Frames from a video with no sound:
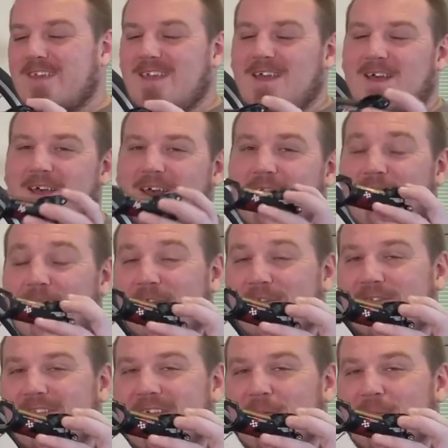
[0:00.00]
a nice
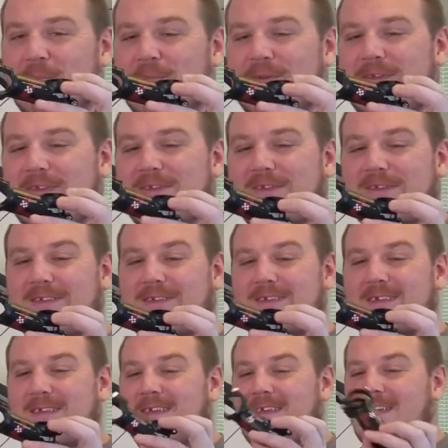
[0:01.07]
stem.
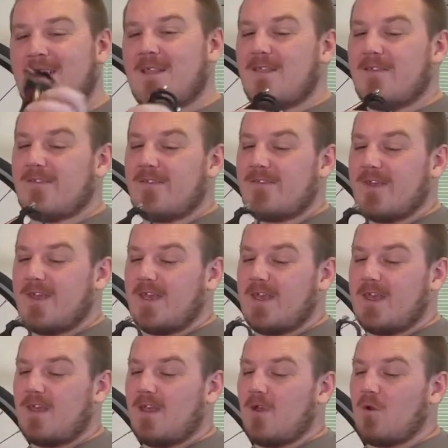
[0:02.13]
This is
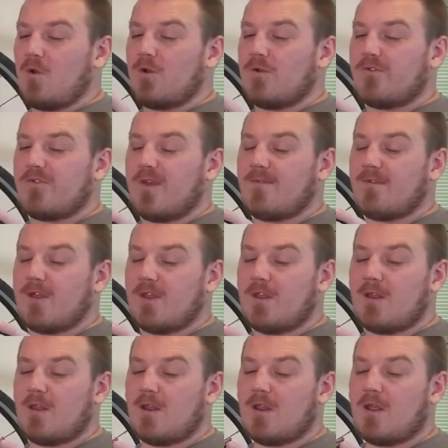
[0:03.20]
a Uno
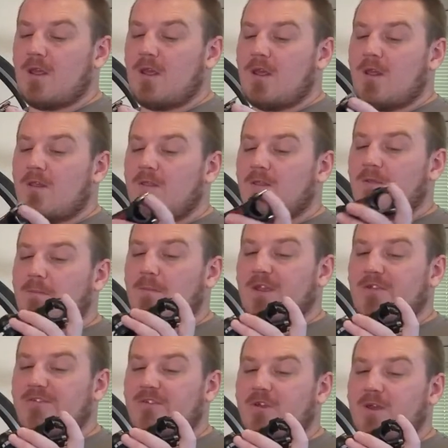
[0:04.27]
7. Make
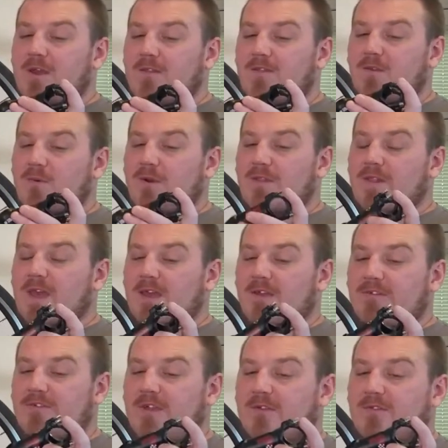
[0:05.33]
sure you get the one that
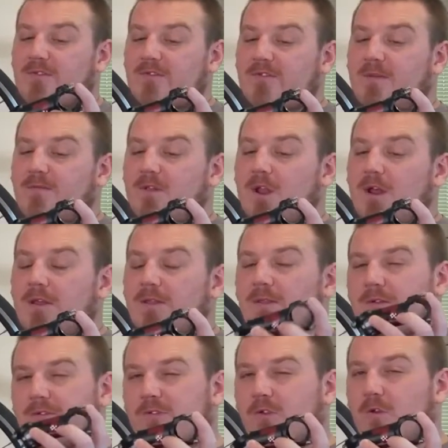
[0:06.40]
actually has the 7 on it.
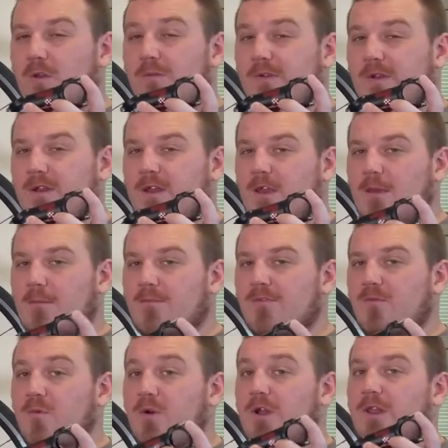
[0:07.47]
There's 2 different types.
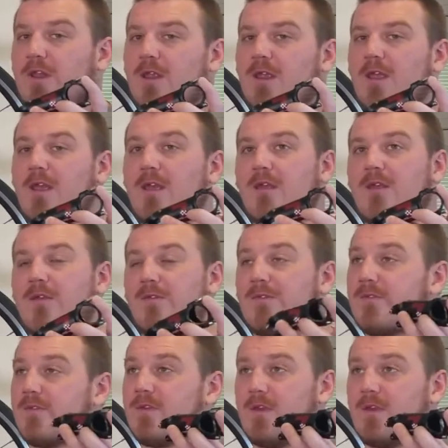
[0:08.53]
One is,